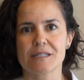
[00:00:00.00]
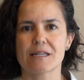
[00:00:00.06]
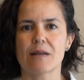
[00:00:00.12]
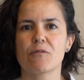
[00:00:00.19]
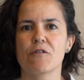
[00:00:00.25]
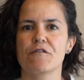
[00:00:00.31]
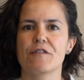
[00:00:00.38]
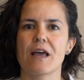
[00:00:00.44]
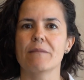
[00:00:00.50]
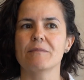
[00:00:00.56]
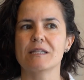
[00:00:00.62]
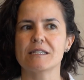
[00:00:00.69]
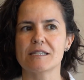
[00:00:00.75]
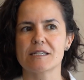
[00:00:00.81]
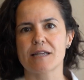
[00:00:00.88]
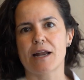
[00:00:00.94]
some of them.
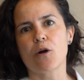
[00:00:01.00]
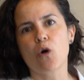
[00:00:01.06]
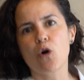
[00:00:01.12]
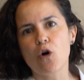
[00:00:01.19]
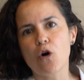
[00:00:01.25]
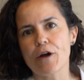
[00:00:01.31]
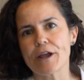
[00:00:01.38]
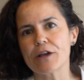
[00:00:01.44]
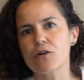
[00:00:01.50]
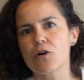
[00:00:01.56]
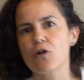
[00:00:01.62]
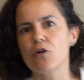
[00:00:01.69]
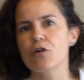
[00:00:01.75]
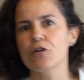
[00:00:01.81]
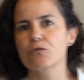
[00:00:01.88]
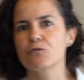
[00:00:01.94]
This is an ongoing
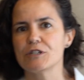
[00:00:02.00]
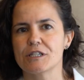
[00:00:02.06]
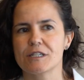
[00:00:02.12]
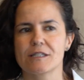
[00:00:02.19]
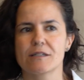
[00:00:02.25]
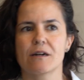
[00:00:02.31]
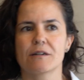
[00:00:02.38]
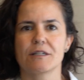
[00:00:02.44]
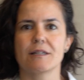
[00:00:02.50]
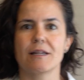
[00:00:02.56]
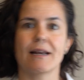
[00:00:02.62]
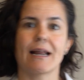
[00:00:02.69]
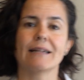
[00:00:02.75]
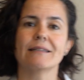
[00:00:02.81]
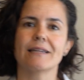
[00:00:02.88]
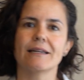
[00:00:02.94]
cohort which started
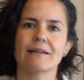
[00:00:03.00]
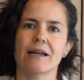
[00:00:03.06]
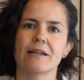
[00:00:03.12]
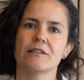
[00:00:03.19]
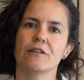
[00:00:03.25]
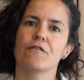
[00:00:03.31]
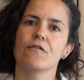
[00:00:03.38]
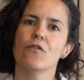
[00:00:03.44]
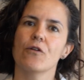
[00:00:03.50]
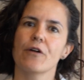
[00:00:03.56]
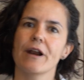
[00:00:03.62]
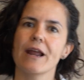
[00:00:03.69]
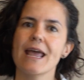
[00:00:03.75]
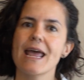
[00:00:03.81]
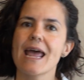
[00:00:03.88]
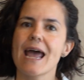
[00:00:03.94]
in
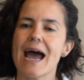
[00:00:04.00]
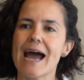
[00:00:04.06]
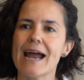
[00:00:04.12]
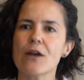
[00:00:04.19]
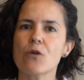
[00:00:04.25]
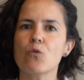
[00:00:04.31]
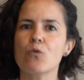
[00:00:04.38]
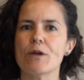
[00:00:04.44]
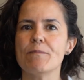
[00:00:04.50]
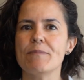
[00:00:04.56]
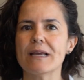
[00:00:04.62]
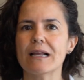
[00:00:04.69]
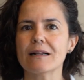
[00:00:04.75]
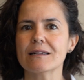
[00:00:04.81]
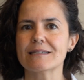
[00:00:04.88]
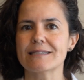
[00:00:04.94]
1994, and we
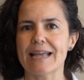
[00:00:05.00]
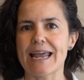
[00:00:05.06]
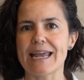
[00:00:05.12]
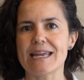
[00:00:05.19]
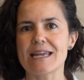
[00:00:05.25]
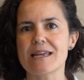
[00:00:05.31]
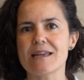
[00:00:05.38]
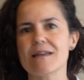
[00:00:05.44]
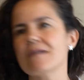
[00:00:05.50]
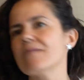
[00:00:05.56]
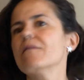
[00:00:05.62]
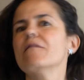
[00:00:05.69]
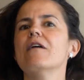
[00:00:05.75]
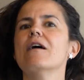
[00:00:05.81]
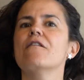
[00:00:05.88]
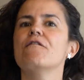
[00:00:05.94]
built
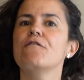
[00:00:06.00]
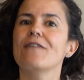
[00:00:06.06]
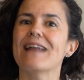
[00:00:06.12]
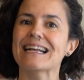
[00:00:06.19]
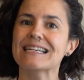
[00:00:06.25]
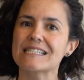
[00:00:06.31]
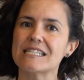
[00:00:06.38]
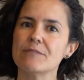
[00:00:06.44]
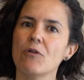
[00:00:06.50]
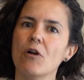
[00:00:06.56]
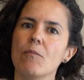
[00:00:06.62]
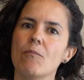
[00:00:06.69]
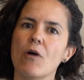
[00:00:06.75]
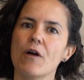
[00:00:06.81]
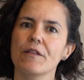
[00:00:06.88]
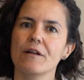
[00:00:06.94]
a flexible
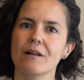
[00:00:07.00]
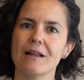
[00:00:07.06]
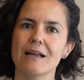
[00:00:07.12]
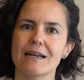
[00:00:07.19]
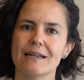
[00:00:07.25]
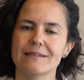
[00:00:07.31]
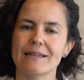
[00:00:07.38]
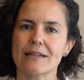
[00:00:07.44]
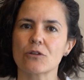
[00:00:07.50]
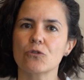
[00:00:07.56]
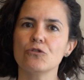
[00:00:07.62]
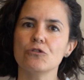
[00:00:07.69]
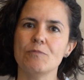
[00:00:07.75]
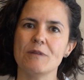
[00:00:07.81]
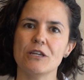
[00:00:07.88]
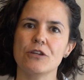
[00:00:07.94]
model that
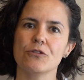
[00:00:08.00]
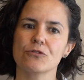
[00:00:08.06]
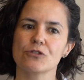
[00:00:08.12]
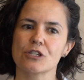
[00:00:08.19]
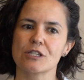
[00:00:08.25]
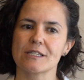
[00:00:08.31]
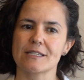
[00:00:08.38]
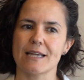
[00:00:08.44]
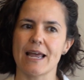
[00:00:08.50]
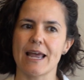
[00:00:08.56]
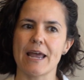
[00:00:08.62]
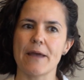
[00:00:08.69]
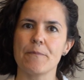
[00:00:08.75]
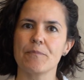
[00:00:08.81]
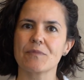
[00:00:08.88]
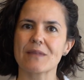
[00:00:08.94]
could be used
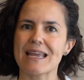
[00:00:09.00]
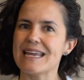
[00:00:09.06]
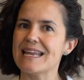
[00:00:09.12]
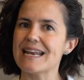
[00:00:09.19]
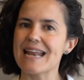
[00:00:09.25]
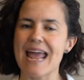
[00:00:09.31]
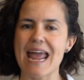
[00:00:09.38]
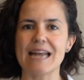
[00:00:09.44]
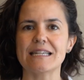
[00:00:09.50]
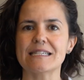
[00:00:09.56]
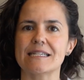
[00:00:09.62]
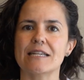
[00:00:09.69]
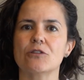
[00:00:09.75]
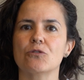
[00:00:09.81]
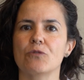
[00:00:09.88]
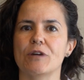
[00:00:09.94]
in any
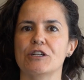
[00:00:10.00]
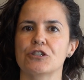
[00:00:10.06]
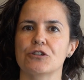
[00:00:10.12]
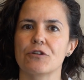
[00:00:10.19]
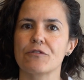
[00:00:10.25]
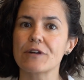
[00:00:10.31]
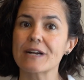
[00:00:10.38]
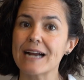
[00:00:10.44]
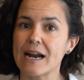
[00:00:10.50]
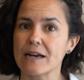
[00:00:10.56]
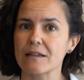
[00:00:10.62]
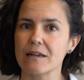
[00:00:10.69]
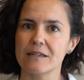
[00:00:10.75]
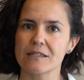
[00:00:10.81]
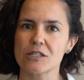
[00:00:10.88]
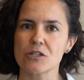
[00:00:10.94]
situation
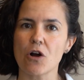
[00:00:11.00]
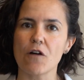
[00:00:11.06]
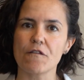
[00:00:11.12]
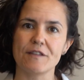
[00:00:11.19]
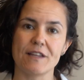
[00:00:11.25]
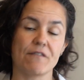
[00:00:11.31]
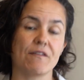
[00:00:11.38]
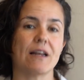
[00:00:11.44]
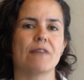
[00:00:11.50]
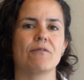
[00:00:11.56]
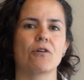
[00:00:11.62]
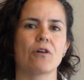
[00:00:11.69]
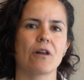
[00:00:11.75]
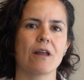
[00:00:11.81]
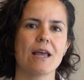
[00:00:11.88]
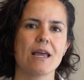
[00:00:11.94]
regardless of the
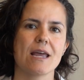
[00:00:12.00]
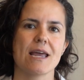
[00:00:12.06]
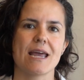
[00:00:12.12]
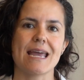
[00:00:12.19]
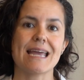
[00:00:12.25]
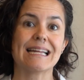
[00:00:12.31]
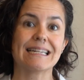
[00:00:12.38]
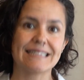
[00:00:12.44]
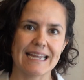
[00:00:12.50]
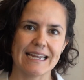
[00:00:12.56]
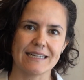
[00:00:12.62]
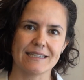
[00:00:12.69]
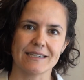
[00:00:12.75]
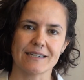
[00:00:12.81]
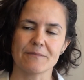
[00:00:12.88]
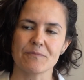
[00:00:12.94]
available
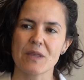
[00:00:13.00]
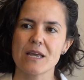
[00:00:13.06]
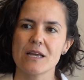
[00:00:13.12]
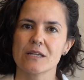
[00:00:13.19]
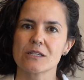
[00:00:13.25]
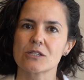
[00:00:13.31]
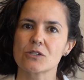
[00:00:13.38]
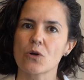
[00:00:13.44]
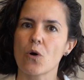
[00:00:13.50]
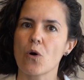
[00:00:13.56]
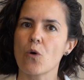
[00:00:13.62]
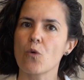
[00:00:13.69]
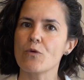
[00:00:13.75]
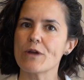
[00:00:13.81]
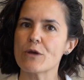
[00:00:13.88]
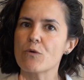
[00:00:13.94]
data.
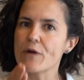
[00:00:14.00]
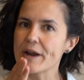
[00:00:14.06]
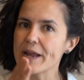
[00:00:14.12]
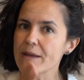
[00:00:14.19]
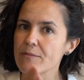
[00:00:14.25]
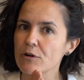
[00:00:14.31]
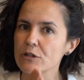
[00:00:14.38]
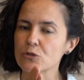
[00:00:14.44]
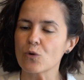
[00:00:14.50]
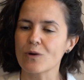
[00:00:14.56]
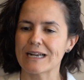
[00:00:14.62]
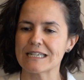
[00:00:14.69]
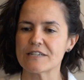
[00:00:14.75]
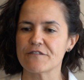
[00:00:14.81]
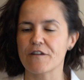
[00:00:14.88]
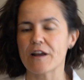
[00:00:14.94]
So we were able to
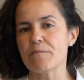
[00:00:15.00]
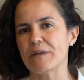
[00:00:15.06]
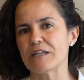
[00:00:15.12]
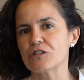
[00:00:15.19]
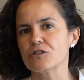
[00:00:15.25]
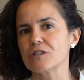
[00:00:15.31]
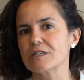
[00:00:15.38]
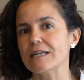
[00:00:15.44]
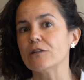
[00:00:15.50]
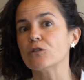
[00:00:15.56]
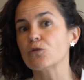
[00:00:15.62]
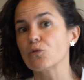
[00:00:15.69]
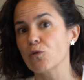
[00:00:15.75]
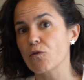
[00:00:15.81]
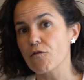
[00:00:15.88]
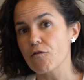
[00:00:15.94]
classify patients
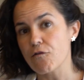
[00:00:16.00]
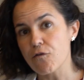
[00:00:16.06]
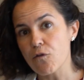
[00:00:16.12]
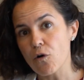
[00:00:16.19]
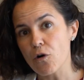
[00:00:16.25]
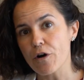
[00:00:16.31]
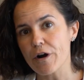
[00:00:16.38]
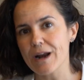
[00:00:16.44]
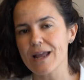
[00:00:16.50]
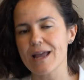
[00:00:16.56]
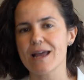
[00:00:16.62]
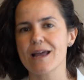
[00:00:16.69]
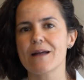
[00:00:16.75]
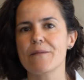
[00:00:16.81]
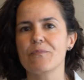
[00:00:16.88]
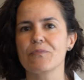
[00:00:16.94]
into 4
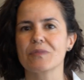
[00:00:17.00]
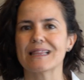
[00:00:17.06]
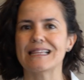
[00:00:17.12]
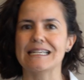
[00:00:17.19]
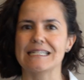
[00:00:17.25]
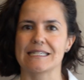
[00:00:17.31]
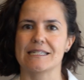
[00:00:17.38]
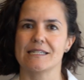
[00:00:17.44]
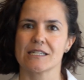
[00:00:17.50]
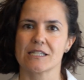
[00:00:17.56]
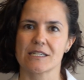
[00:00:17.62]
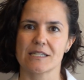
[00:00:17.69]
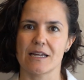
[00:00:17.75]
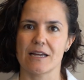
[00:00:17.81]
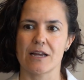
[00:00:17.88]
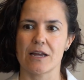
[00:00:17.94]

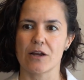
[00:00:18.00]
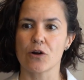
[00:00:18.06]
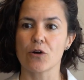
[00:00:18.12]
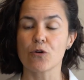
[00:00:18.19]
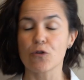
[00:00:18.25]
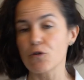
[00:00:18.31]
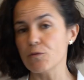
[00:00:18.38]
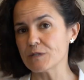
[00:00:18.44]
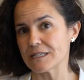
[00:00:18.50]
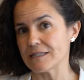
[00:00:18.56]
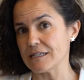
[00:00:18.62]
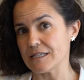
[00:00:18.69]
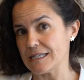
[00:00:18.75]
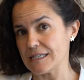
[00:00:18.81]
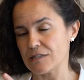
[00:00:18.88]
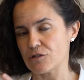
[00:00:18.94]
disease groups,
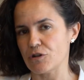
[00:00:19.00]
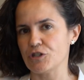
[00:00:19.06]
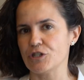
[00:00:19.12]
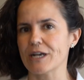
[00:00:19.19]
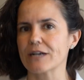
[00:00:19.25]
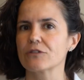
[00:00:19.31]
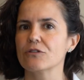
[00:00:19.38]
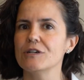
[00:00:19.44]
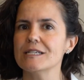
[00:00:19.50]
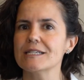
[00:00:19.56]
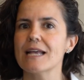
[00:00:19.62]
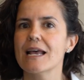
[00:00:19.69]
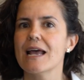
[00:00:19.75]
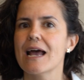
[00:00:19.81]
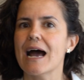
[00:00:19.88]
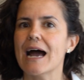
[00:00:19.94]
disease trajectories,
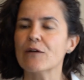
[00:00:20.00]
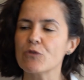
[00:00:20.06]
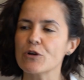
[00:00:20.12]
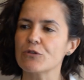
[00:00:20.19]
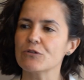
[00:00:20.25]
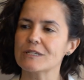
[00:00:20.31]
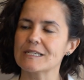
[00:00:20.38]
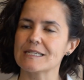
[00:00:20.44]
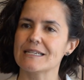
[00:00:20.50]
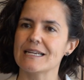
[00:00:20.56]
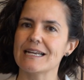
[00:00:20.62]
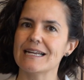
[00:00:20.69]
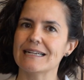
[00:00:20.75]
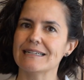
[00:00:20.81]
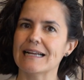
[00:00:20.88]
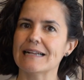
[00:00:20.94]
and we could
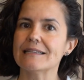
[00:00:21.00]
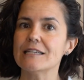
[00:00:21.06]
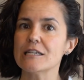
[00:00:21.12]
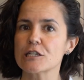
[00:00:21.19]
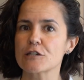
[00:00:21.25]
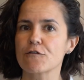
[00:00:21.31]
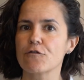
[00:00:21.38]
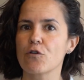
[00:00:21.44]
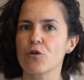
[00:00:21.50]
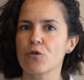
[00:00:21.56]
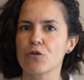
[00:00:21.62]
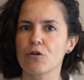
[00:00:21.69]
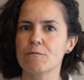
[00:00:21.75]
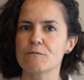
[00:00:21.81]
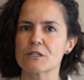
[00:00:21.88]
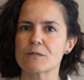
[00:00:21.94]
see that these 4
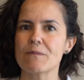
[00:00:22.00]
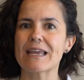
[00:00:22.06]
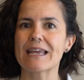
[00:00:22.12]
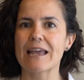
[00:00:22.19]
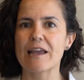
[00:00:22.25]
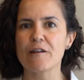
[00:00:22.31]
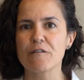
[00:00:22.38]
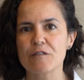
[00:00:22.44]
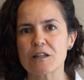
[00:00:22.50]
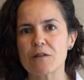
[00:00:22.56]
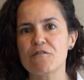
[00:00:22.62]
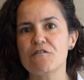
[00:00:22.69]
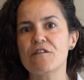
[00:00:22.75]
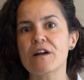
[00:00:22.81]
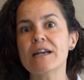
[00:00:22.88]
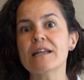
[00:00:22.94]
groups behaved
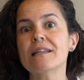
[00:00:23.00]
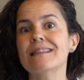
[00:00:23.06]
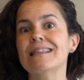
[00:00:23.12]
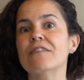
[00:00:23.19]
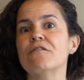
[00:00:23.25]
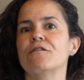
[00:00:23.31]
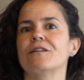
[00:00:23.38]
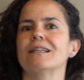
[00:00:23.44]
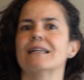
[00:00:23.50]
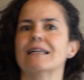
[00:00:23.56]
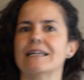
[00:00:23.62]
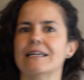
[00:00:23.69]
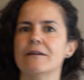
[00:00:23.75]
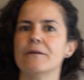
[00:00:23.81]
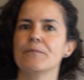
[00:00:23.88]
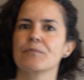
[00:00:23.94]
very
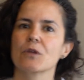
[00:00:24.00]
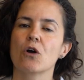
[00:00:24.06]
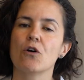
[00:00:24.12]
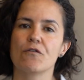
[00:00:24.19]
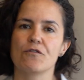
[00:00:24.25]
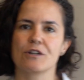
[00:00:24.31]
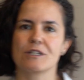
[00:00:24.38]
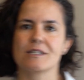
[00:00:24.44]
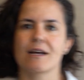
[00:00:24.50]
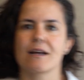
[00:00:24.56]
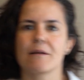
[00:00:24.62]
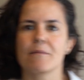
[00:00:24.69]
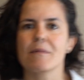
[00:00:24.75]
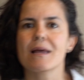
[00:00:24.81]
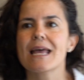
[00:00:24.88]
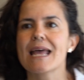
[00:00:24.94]
differently over
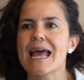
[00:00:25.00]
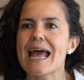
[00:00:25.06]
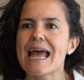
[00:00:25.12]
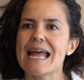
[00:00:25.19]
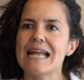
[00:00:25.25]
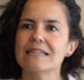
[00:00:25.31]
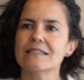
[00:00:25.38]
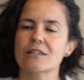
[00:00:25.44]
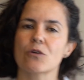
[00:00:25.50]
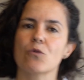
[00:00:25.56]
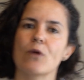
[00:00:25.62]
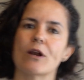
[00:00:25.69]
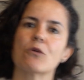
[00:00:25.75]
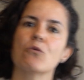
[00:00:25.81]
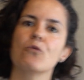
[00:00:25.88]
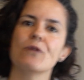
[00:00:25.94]
time. And
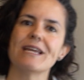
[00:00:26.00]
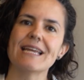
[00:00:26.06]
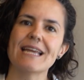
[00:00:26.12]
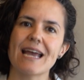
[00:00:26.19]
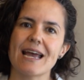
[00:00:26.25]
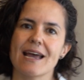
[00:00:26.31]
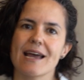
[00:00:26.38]
when we